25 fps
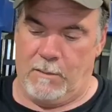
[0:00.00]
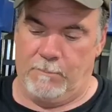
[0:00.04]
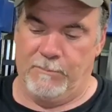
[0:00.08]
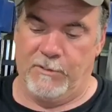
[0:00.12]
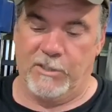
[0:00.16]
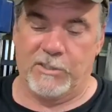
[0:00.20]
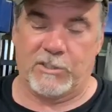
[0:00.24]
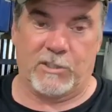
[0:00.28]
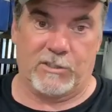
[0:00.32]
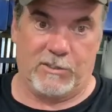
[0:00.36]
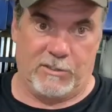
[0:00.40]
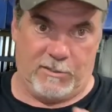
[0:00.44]

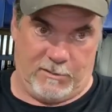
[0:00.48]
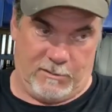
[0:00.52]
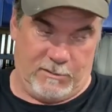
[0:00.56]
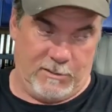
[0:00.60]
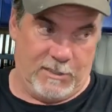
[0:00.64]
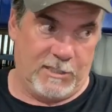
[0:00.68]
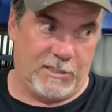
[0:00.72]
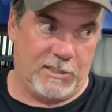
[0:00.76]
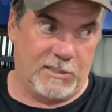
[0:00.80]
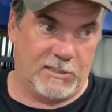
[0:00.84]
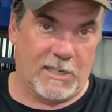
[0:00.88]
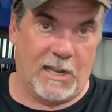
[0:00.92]
this
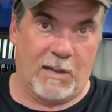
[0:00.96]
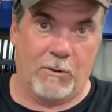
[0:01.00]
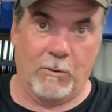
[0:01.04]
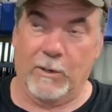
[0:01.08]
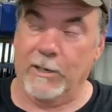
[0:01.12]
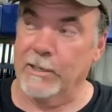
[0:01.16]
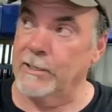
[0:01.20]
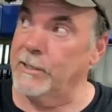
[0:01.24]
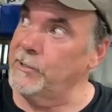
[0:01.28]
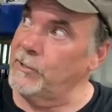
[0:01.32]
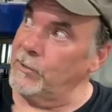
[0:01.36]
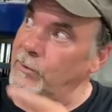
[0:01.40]
is how we're
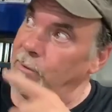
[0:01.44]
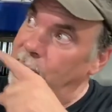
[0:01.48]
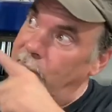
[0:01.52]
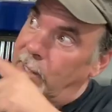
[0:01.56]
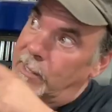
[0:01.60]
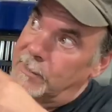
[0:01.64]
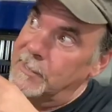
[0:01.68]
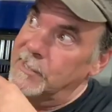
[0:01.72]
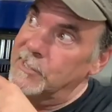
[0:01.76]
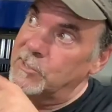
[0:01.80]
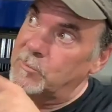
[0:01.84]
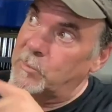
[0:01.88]
going to do it
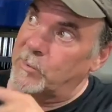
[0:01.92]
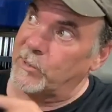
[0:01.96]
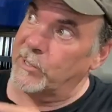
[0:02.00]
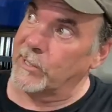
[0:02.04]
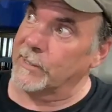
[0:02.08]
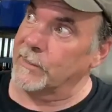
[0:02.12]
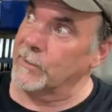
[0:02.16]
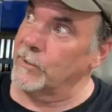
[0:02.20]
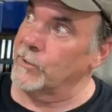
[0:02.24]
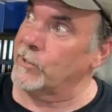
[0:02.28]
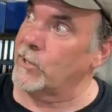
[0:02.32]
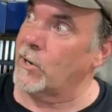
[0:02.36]
on this
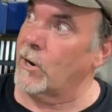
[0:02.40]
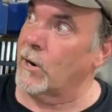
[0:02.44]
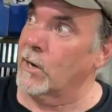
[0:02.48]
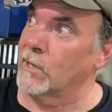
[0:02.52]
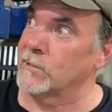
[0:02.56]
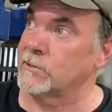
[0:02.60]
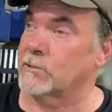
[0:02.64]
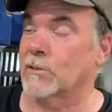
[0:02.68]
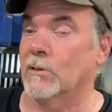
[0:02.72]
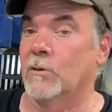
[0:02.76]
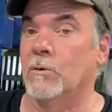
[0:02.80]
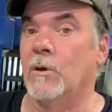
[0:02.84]
particular
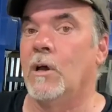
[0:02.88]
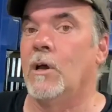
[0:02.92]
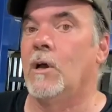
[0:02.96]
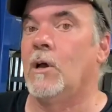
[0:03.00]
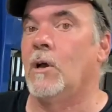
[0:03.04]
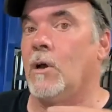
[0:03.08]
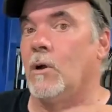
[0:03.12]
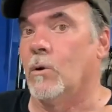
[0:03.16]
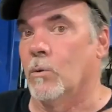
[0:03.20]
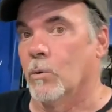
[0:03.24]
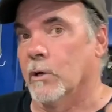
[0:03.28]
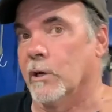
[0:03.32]
car. So
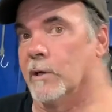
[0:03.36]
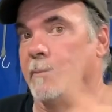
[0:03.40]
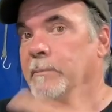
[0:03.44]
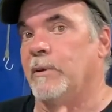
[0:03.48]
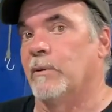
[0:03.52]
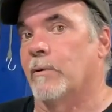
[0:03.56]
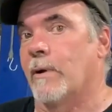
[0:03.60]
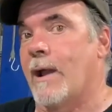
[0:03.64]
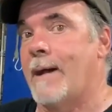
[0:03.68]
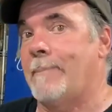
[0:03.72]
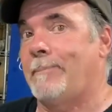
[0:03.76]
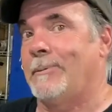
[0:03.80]
we're going to
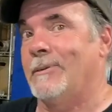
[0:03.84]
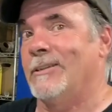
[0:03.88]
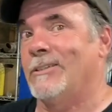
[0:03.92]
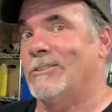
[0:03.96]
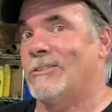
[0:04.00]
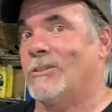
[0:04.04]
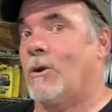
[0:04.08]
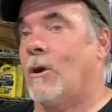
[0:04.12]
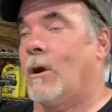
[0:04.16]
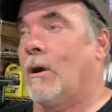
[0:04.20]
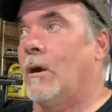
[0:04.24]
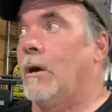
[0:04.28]
be wrapping
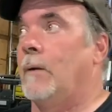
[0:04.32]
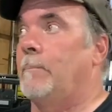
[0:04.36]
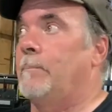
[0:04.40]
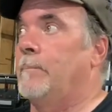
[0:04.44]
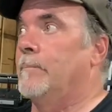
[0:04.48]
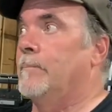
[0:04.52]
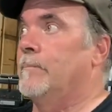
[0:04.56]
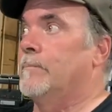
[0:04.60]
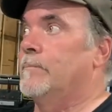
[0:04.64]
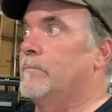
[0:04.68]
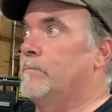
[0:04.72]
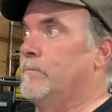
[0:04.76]
this car up
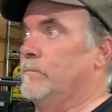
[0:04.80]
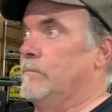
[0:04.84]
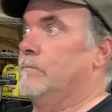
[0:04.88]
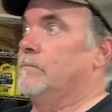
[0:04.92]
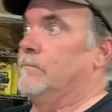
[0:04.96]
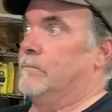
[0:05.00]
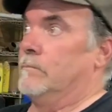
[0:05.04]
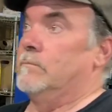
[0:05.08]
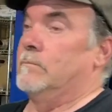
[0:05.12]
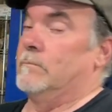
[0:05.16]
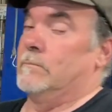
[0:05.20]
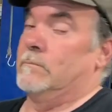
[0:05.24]

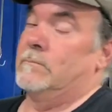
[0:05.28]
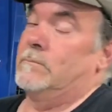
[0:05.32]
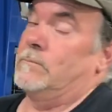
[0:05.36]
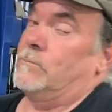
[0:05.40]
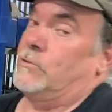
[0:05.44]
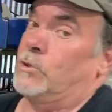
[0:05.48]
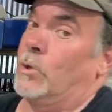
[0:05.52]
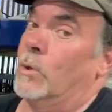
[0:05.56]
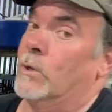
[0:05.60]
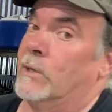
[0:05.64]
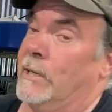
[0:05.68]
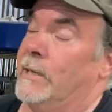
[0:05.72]

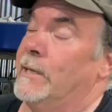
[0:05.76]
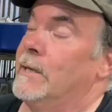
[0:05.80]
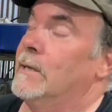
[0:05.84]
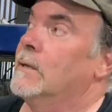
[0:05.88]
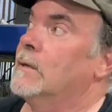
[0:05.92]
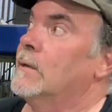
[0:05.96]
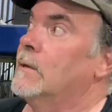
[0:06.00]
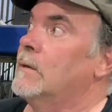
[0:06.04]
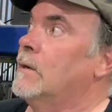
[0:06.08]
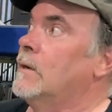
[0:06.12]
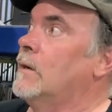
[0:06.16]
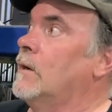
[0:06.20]
shortly.
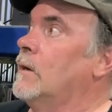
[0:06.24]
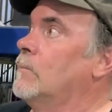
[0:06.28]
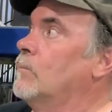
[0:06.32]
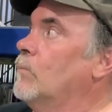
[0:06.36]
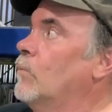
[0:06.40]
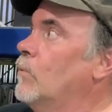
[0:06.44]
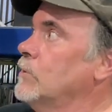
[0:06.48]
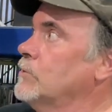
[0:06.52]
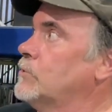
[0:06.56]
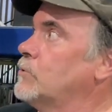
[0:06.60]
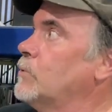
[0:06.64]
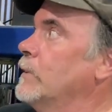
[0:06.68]

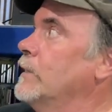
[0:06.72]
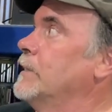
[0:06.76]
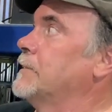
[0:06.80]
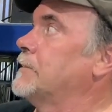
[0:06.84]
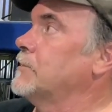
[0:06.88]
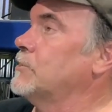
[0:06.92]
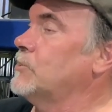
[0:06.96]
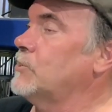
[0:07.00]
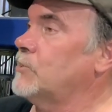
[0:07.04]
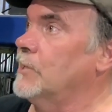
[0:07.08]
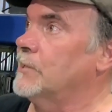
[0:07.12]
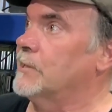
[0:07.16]
Once we get
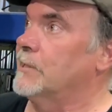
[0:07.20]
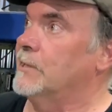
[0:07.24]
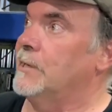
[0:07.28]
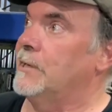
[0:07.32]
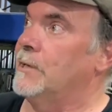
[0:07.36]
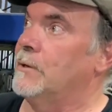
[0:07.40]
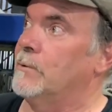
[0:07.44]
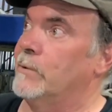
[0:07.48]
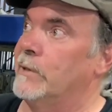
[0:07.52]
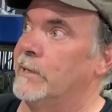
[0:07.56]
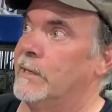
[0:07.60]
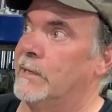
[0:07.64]
the steering in
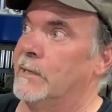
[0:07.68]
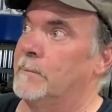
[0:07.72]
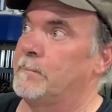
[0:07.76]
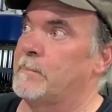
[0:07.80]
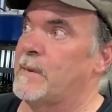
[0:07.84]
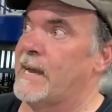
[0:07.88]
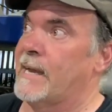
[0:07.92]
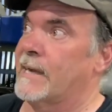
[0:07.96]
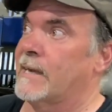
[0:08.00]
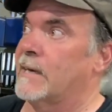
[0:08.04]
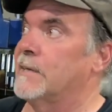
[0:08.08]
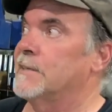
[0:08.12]
it, we get it
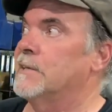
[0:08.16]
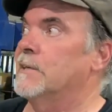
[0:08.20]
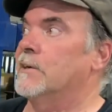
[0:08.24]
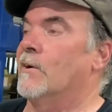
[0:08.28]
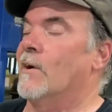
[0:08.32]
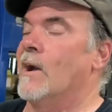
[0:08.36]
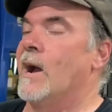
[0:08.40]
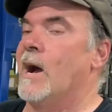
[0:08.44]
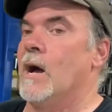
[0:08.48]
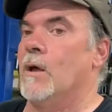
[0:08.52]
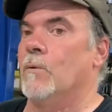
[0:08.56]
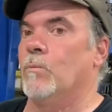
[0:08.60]
back on the
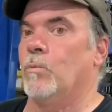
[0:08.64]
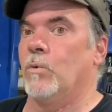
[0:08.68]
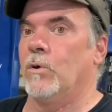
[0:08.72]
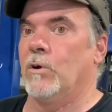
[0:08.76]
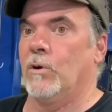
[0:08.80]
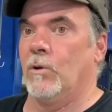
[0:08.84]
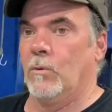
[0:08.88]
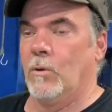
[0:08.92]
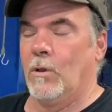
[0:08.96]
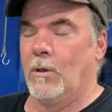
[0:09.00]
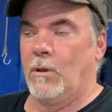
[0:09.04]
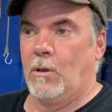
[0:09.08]
ground.
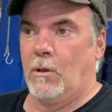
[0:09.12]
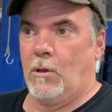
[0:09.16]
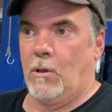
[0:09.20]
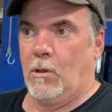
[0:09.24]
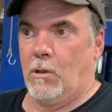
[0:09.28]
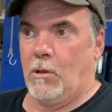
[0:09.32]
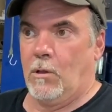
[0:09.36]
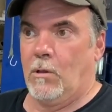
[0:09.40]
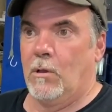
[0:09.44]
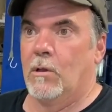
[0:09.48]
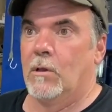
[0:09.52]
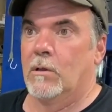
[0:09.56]
We'll
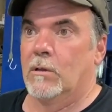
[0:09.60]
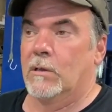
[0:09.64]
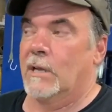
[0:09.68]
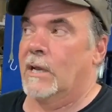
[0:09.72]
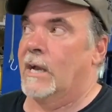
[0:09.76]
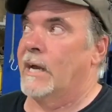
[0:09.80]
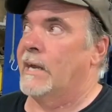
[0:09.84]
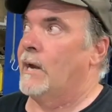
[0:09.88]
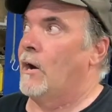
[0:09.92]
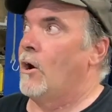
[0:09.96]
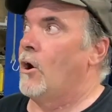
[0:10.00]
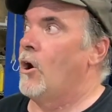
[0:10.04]

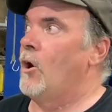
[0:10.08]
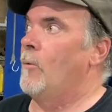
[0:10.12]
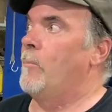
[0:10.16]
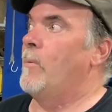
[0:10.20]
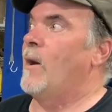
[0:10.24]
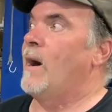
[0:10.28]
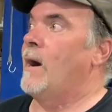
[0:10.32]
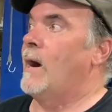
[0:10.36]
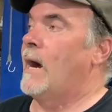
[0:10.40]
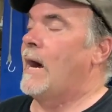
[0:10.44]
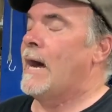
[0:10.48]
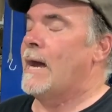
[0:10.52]
kind
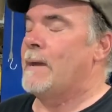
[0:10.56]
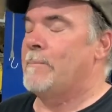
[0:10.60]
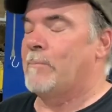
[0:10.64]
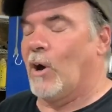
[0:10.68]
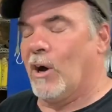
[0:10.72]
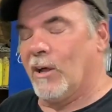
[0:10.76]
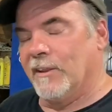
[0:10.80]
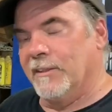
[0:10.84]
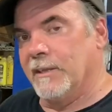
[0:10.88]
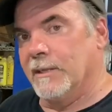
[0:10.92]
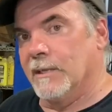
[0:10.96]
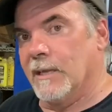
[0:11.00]
of
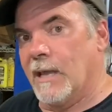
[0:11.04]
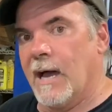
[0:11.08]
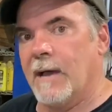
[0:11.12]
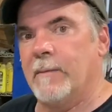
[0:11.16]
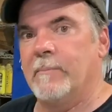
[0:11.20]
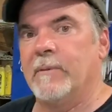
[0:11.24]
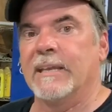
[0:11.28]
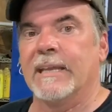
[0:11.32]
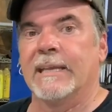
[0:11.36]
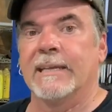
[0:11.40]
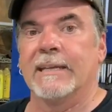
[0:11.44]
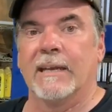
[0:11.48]
eyeball the
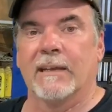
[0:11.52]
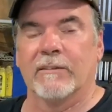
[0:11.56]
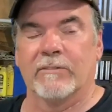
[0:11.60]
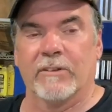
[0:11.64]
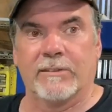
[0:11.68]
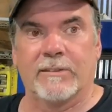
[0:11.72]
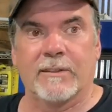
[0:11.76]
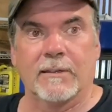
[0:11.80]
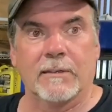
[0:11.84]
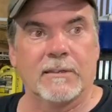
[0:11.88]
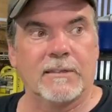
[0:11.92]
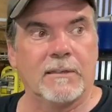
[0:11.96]
alignment, get
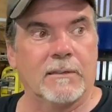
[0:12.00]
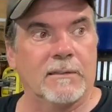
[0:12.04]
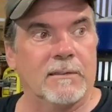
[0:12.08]
everything.